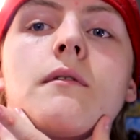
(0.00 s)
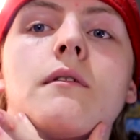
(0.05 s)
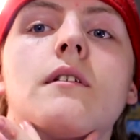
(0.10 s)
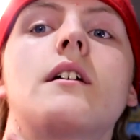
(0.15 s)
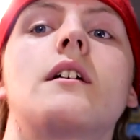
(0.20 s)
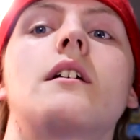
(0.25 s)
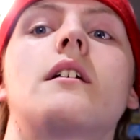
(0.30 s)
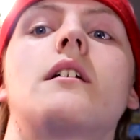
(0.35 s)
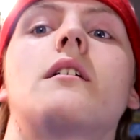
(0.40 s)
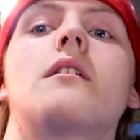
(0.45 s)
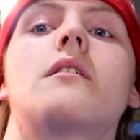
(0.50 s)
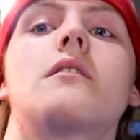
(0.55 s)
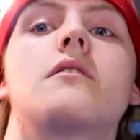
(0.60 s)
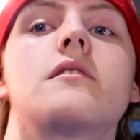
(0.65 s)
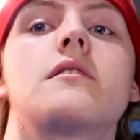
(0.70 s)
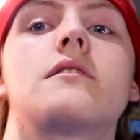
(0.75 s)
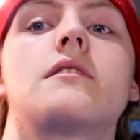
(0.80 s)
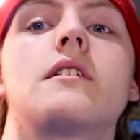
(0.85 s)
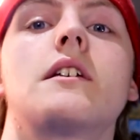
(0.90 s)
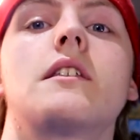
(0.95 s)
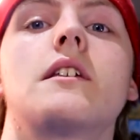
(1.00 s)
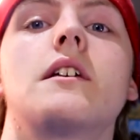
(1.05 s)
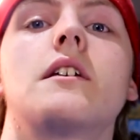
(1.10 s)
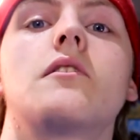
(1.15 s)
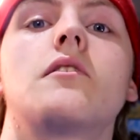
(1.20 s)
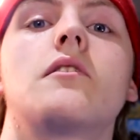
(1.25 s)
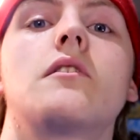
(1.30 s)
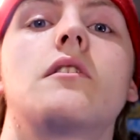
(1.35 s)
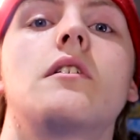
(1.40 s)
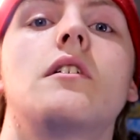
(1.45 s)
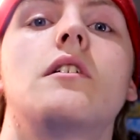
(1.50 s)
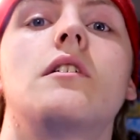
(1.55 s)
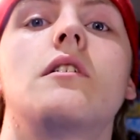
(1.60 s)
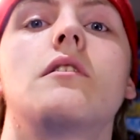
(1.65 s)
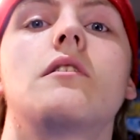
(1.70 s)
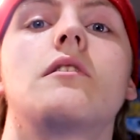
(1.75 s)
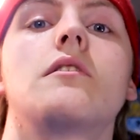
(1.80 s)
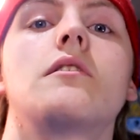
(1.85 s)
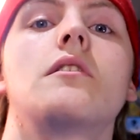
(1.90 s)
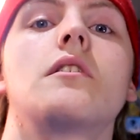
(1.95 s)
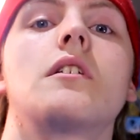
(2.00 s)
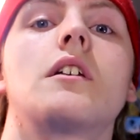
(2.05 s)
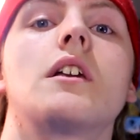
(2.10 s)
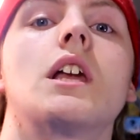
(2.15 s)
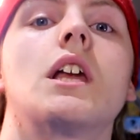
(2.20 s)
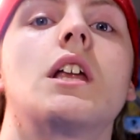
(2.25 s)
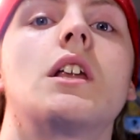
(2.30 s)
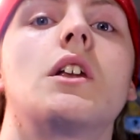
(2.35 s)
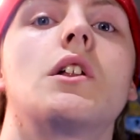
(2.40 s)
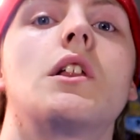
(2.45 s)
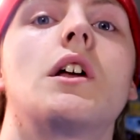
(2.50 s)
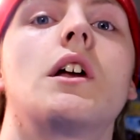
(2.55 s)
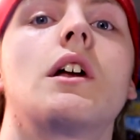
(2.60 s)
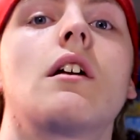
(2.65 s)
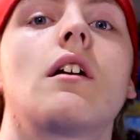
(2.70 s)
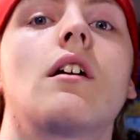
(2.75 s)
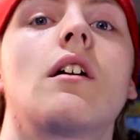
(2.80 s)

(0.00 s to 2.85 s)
like you're just like this and you're just looking and you're like,